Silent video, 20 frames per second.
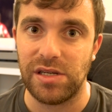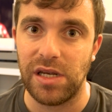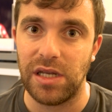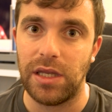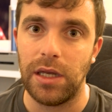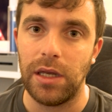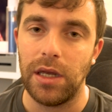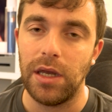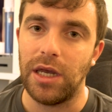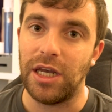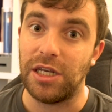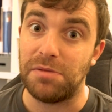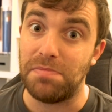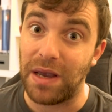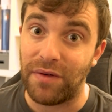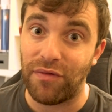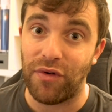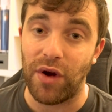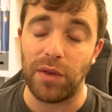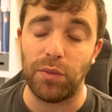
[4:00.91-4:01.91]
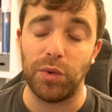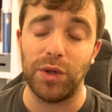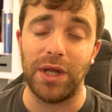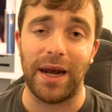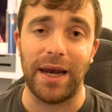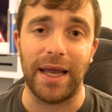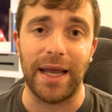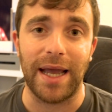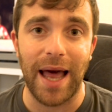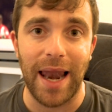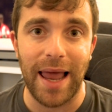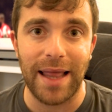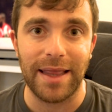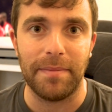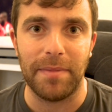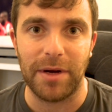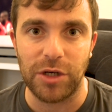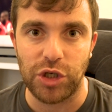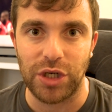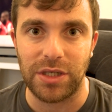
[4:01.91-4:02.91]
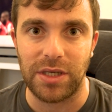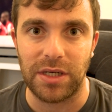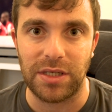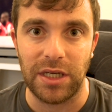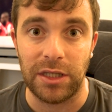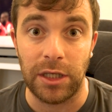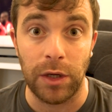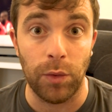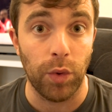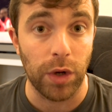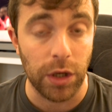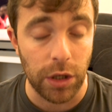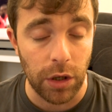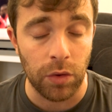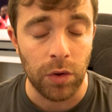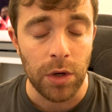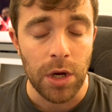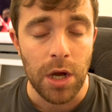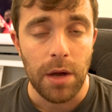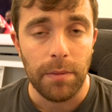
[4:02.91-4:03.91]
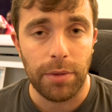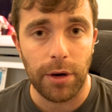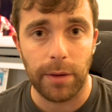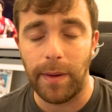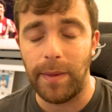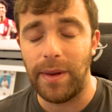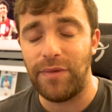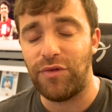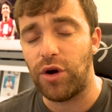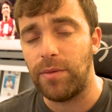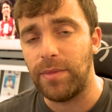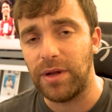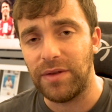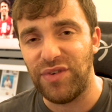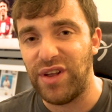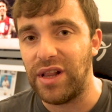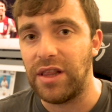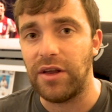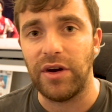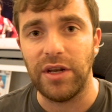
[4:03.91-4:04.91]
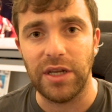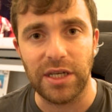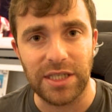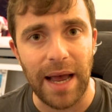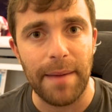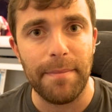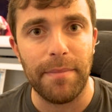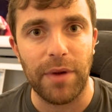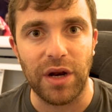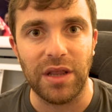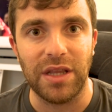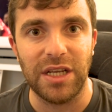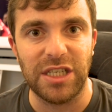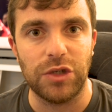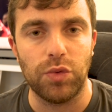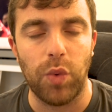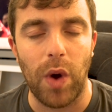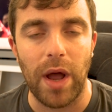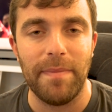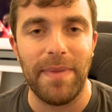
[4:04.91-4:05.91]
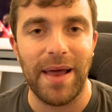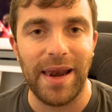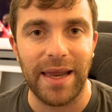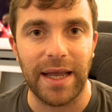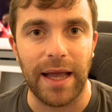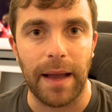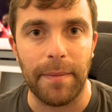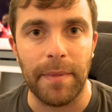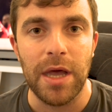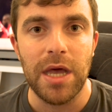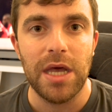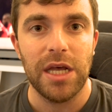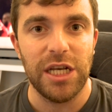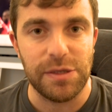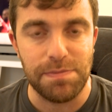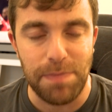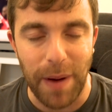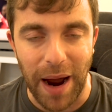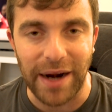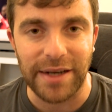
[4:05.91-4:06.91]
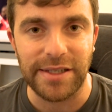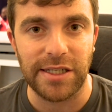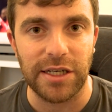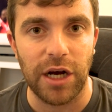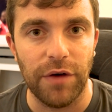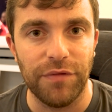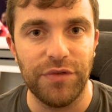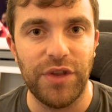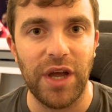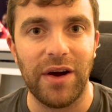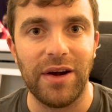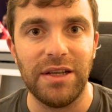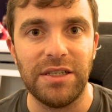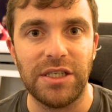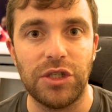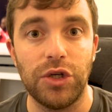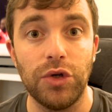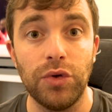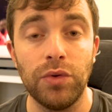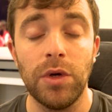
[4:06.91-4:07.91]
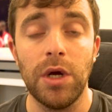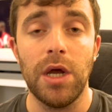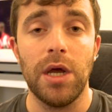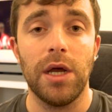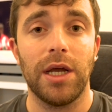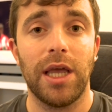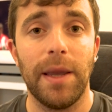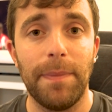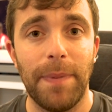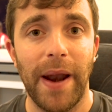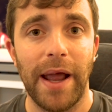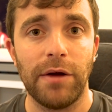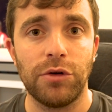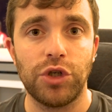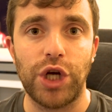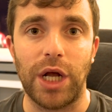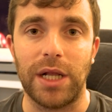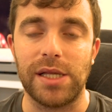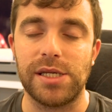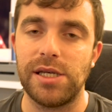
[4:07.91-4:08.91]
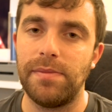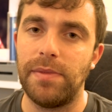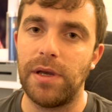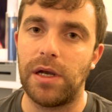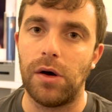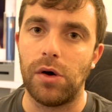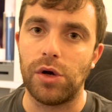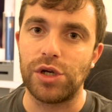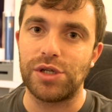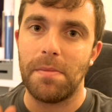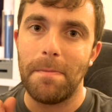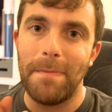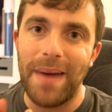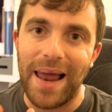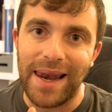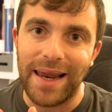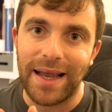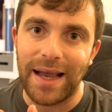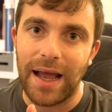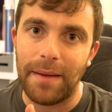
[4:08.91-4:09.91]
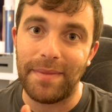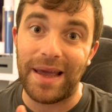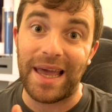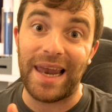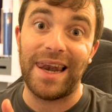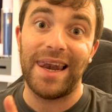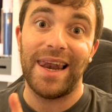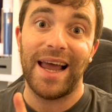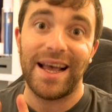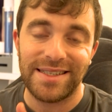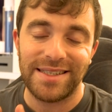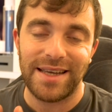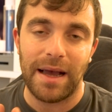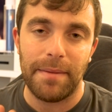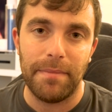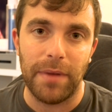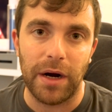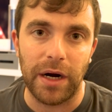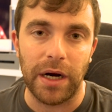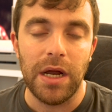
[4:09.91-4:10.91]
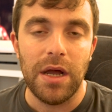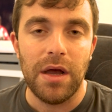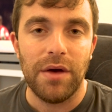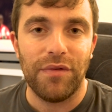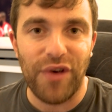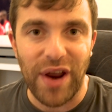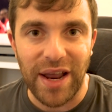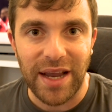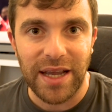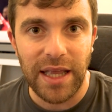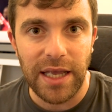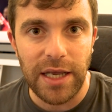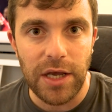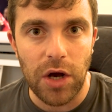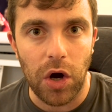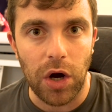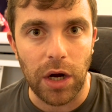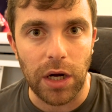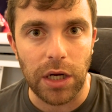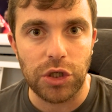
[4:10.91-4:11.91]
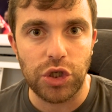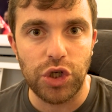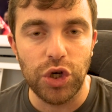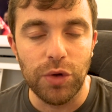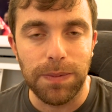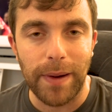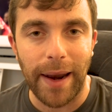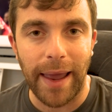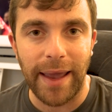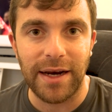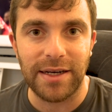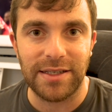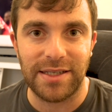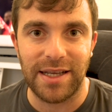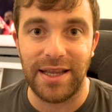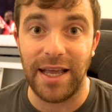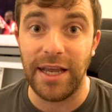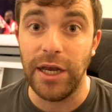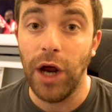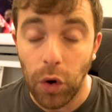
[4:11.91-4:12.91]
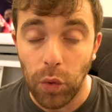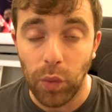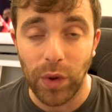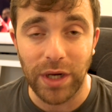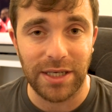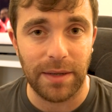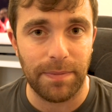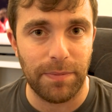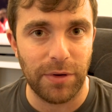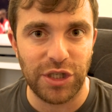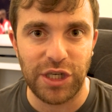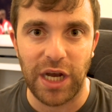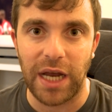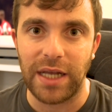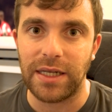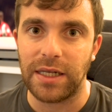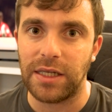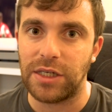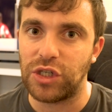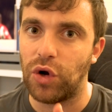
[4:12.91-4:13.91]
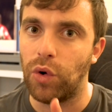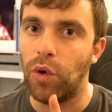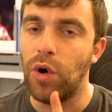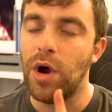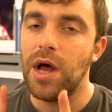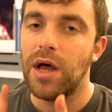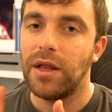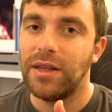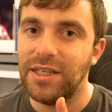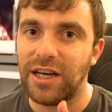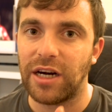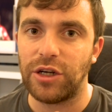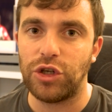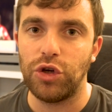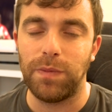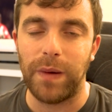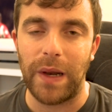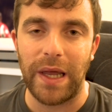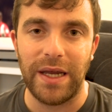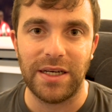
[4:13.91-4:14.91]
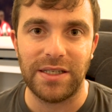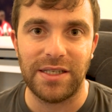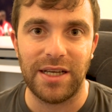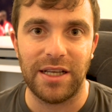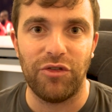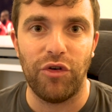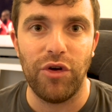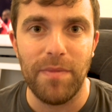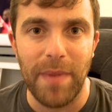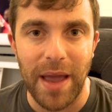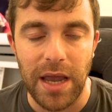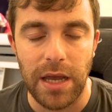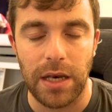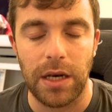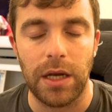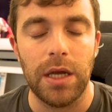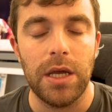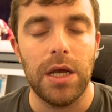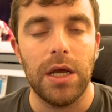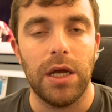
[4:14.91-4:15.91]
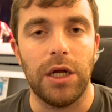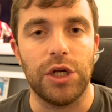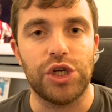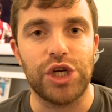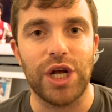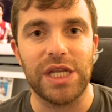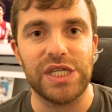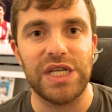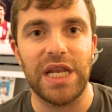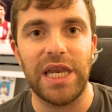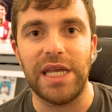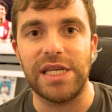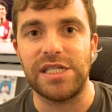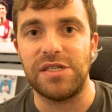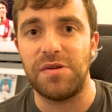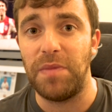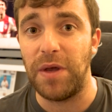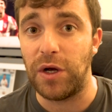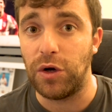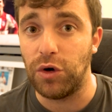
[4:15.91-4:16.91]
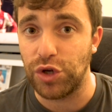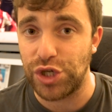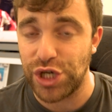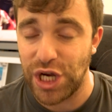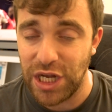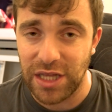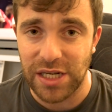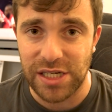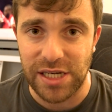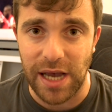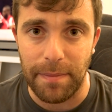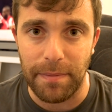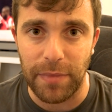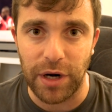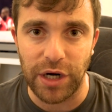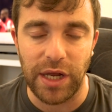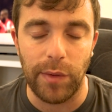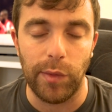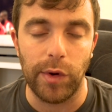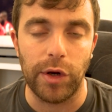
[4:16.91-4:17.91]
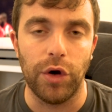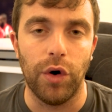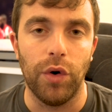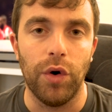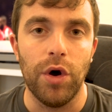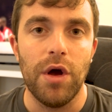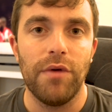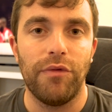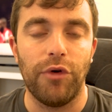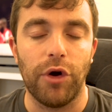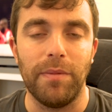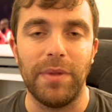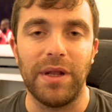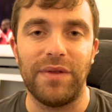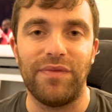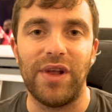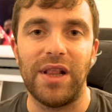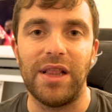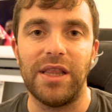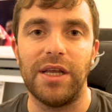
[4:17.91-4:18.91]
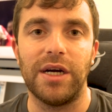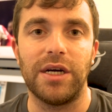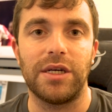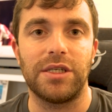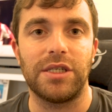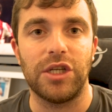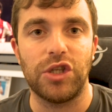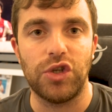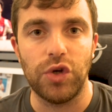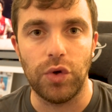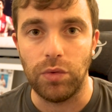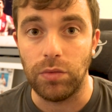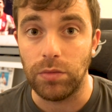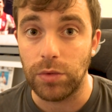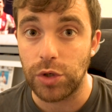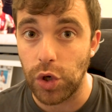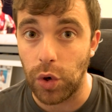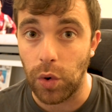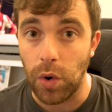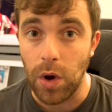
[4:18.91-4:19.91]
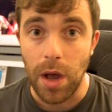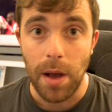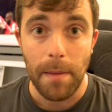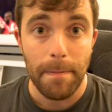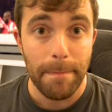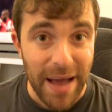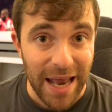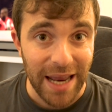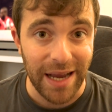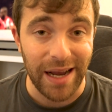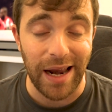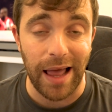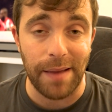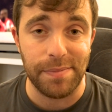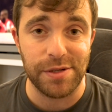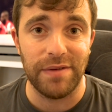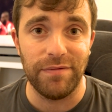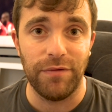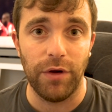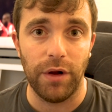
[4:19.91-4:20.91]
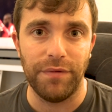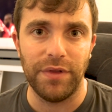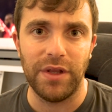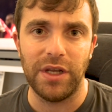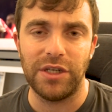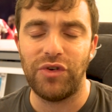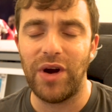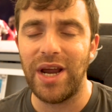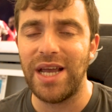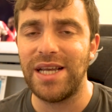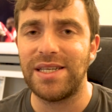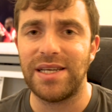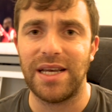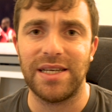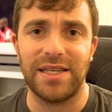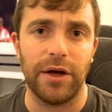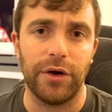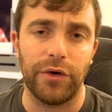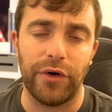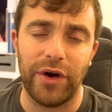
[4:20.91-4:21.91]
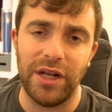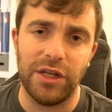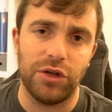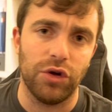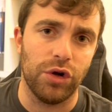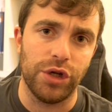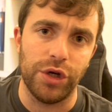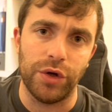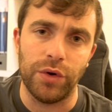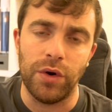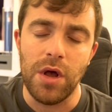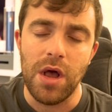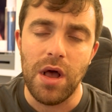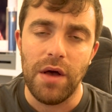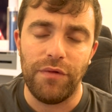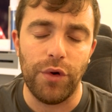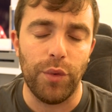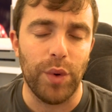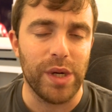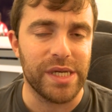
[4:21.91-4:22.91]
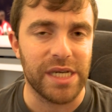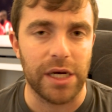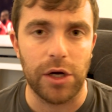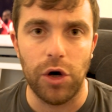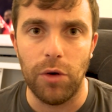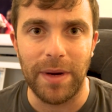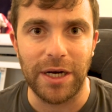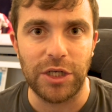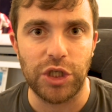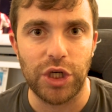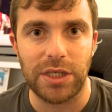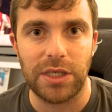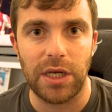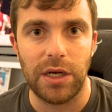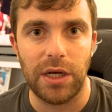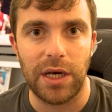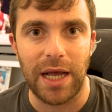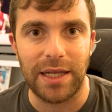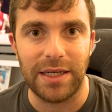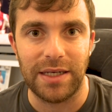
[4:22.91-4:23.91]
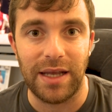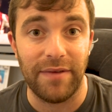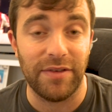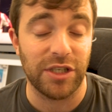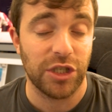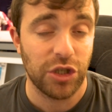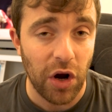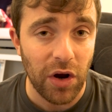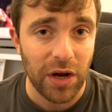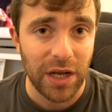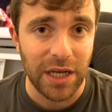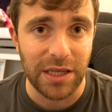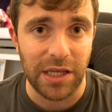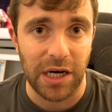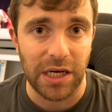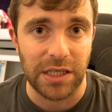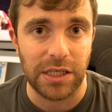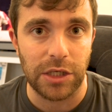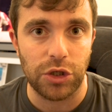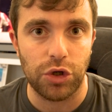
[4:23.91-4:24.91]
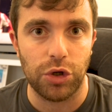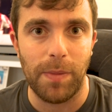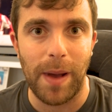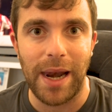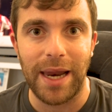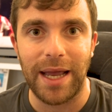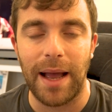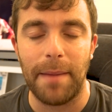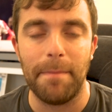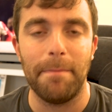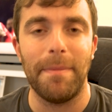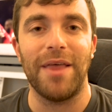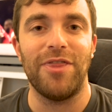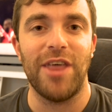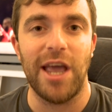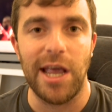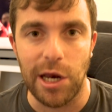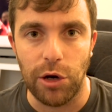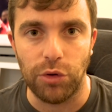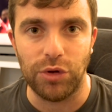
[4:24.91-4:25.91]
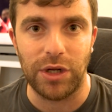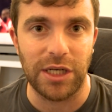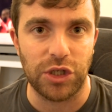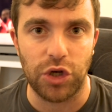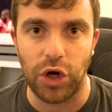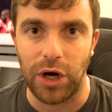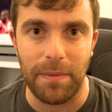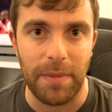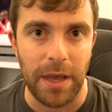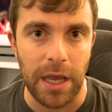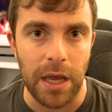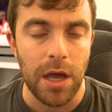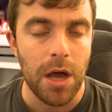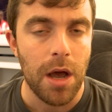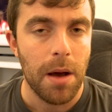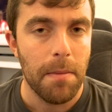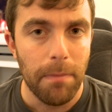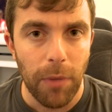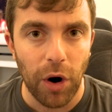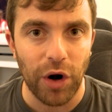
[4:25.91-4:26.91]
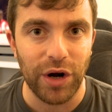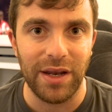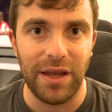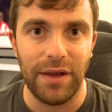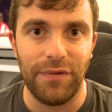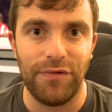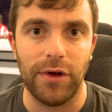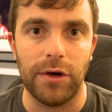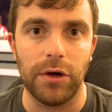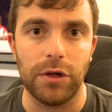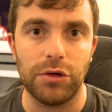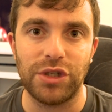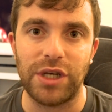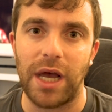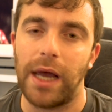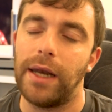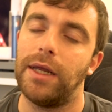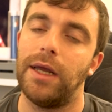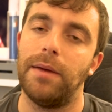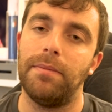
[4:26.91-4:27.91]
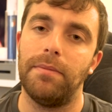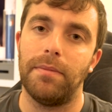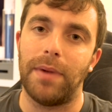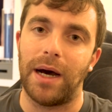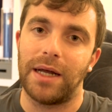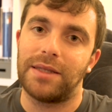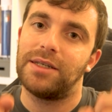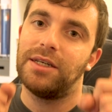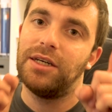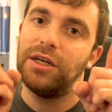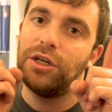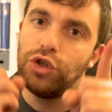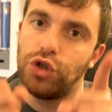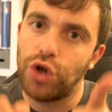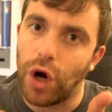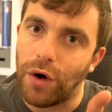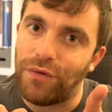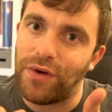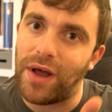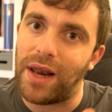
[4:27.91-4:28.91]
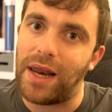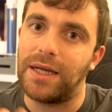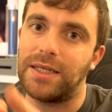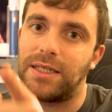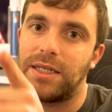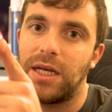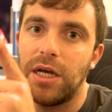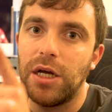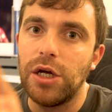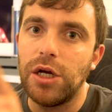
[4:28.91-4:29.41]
City, his big friend with Erling Haaland, and Manchester City will go probably for a midfielder in the summer, and this is why Bellingham is part of their list too. Keep an eye on Chelsea, because Bellingham and last summer Frankie de Jong, two players that they always appreciated, so these are two players that remain in Chelsea list, because in the summer they will go for midfielders too. So many clubs involved in this race. As I already told you a few weeks ago, Manchester United have a strong interest in Jude Bellingham, but they know that it's going to be more than difficult to sign him. But João Félix,